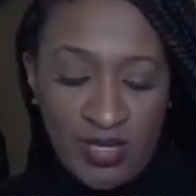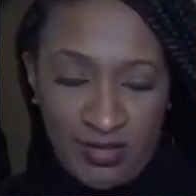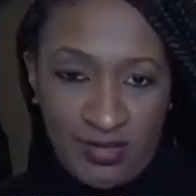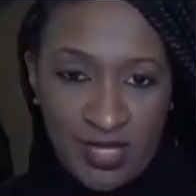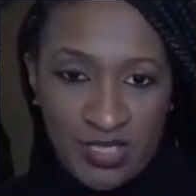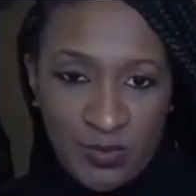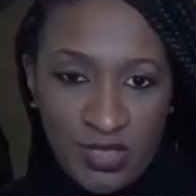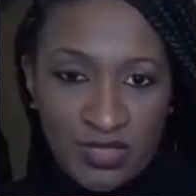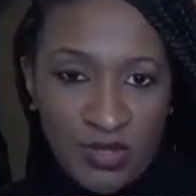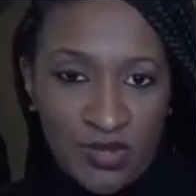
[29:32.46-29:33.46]
next
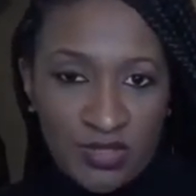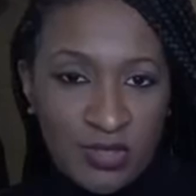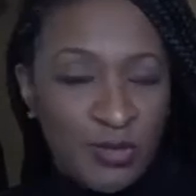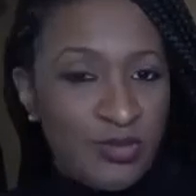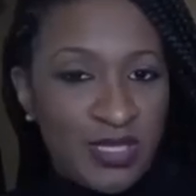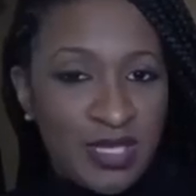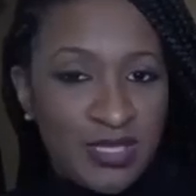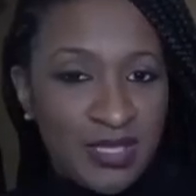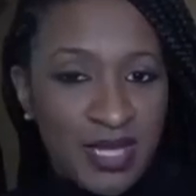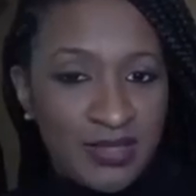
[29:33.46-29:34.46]
week Talk Tuesday
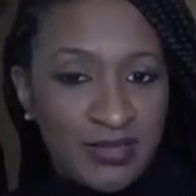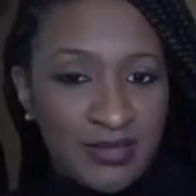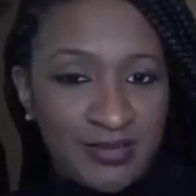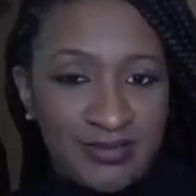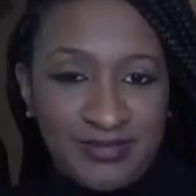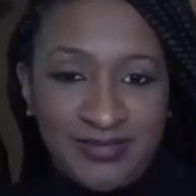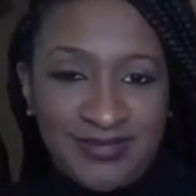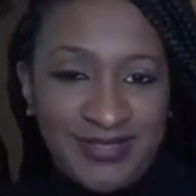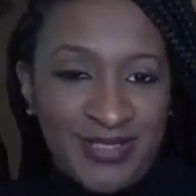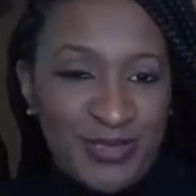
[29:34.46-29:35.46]
together.
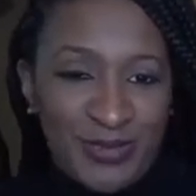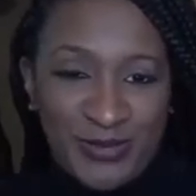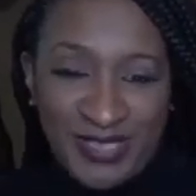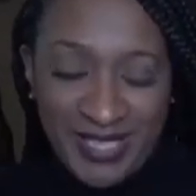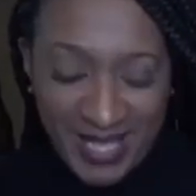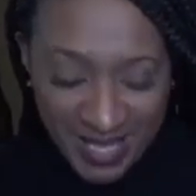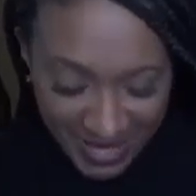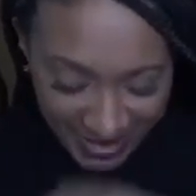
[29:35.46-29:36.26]
God,